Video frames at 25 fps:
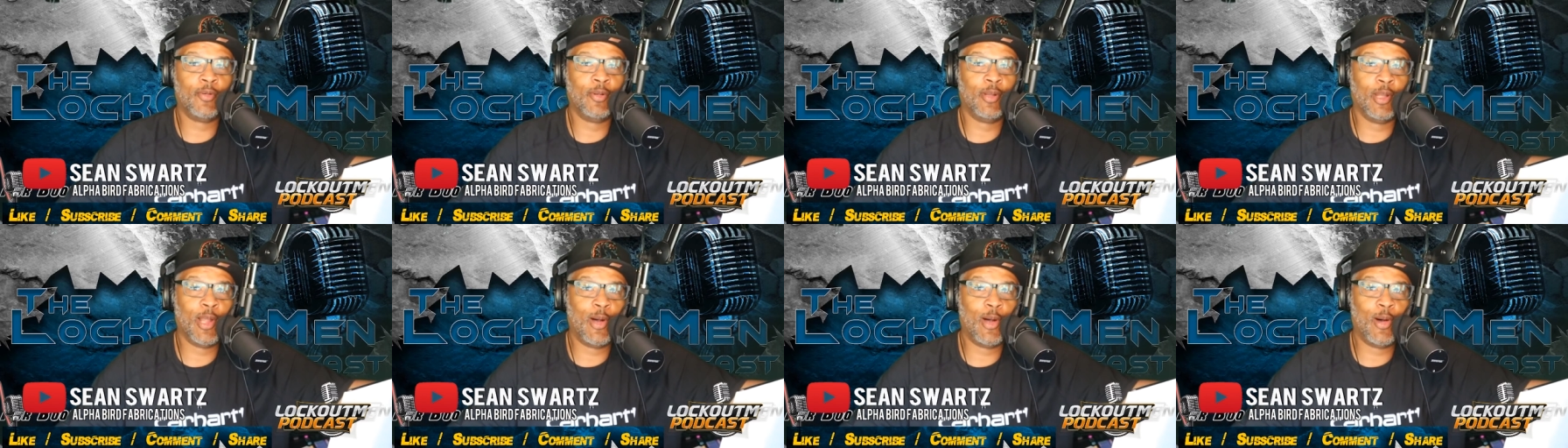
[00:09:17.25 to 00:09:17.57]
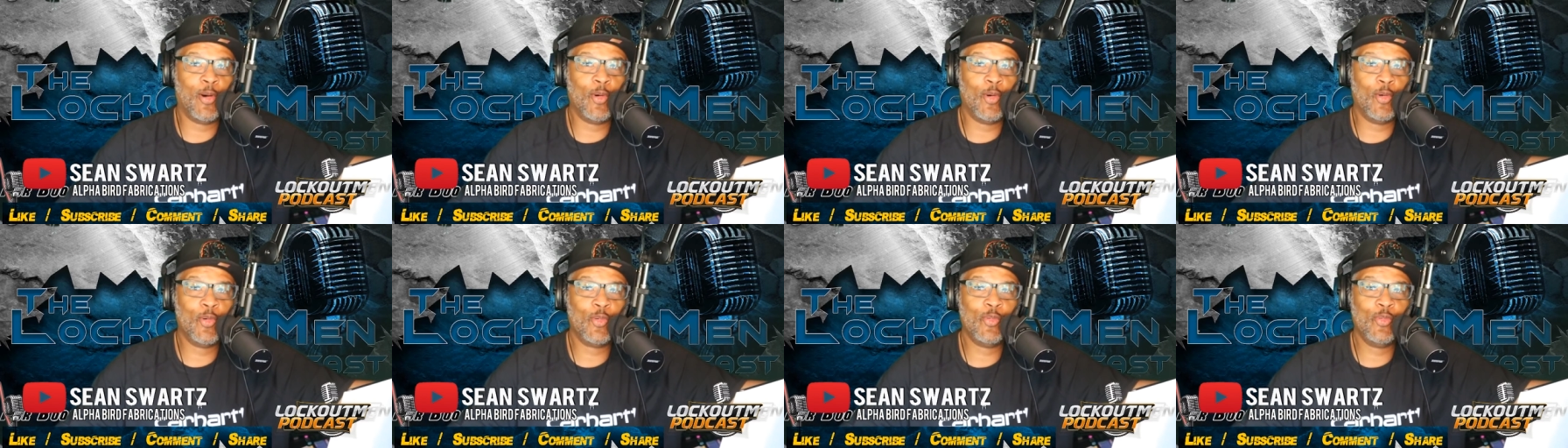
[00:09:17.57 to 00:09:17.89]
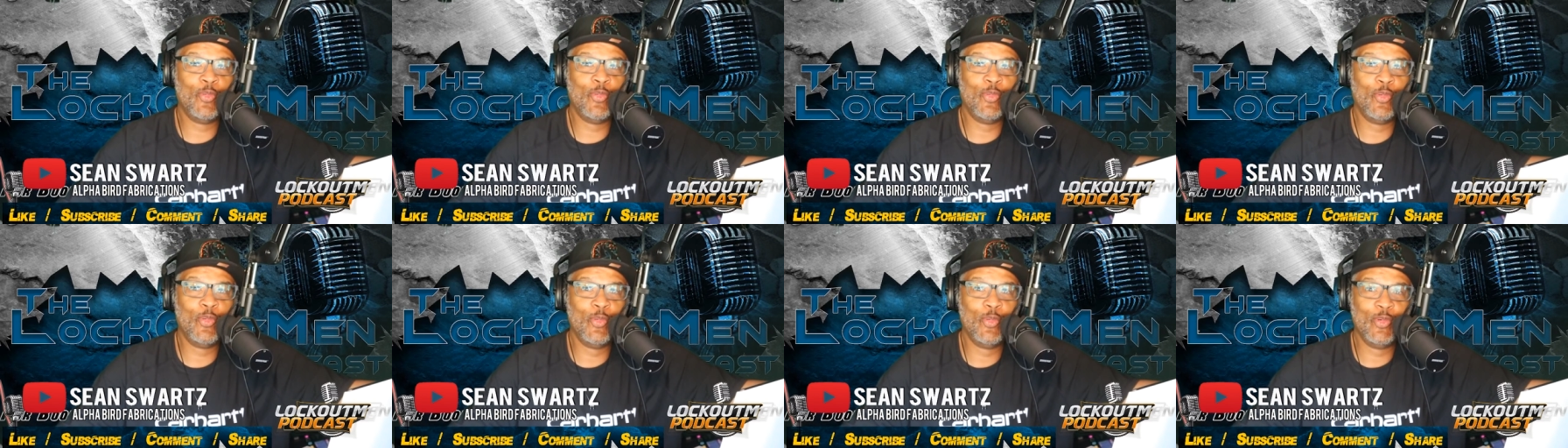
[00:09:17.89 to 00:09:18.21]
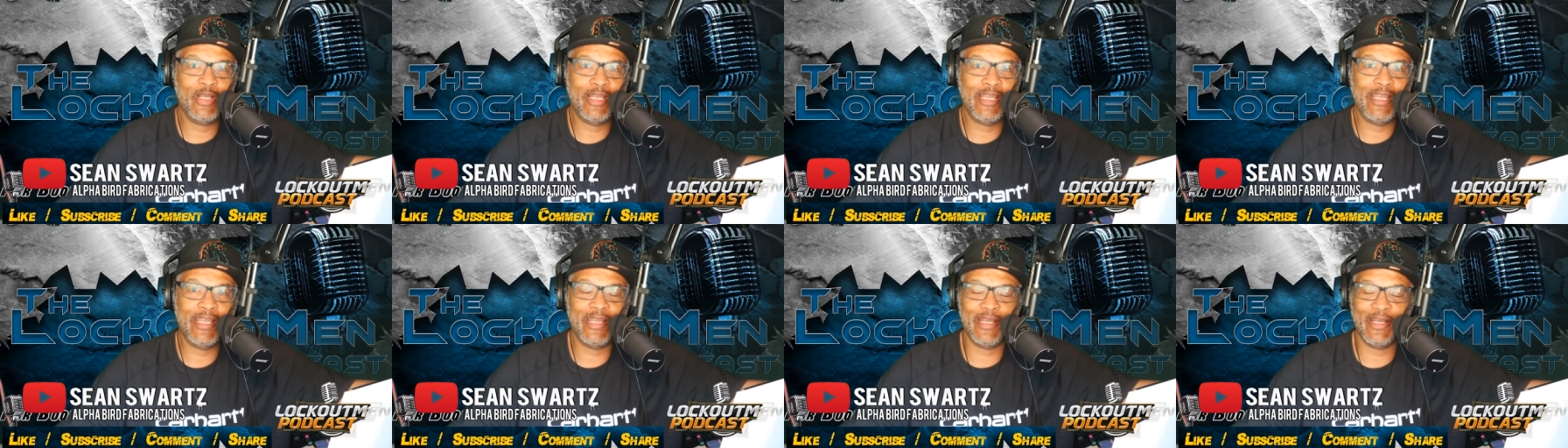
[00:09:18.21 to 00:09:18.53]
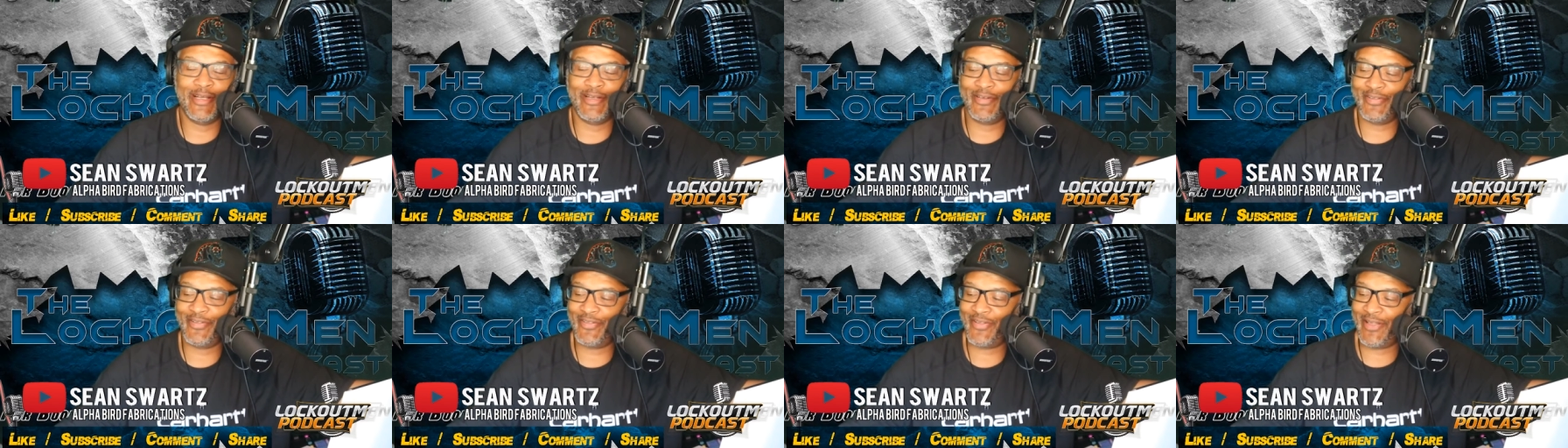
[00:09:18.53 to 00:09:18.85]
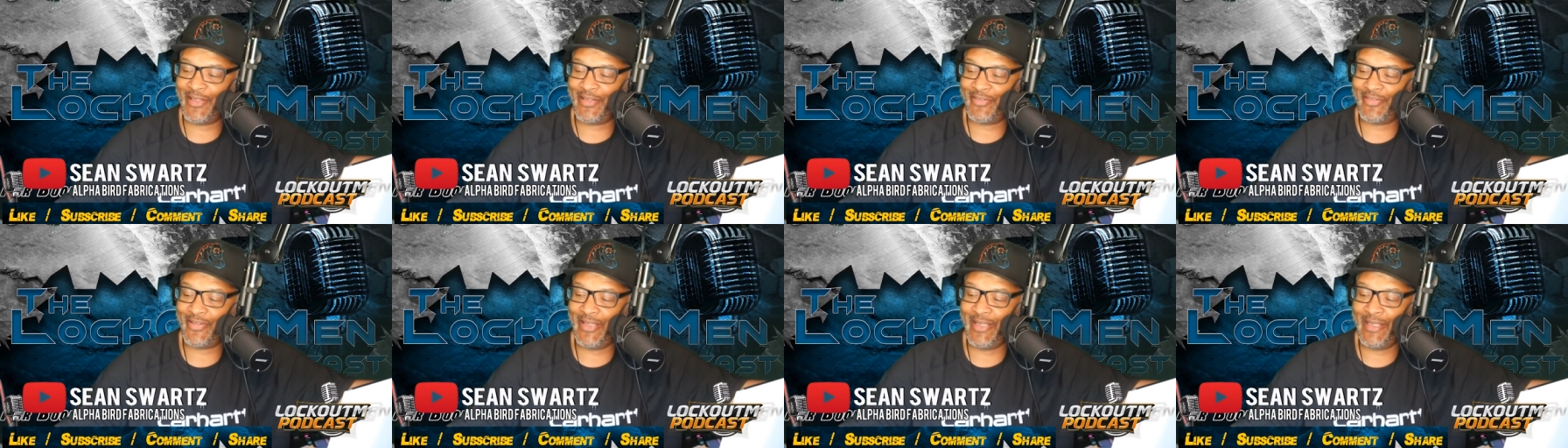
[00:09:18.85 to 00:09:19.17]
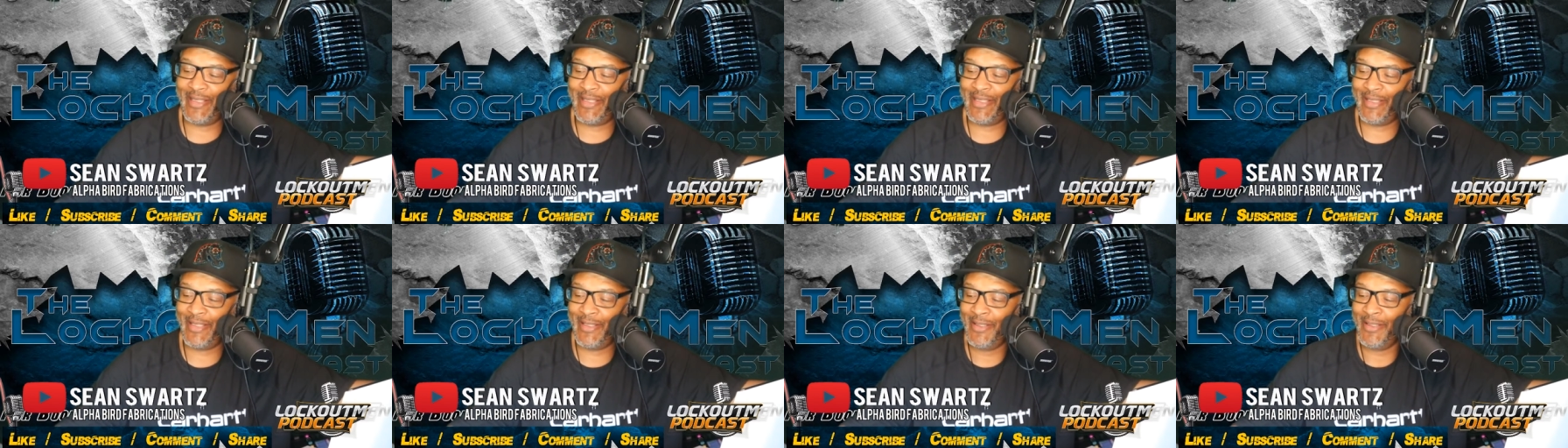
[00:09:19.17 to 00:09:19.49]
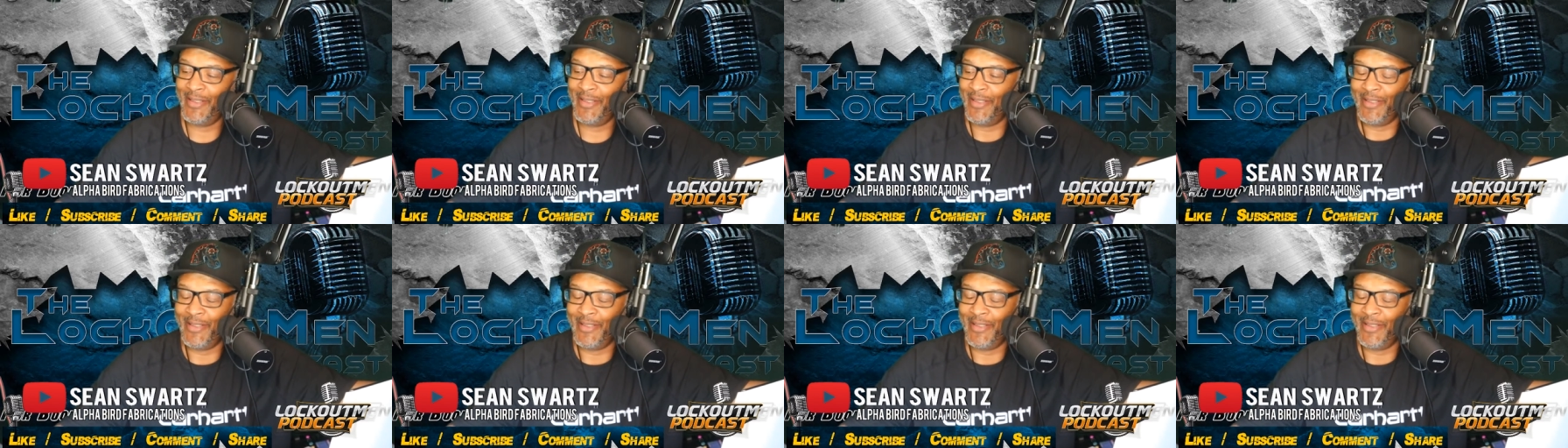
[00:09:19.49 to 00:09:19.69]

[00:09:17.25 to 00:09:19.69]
long yep. years, I take it.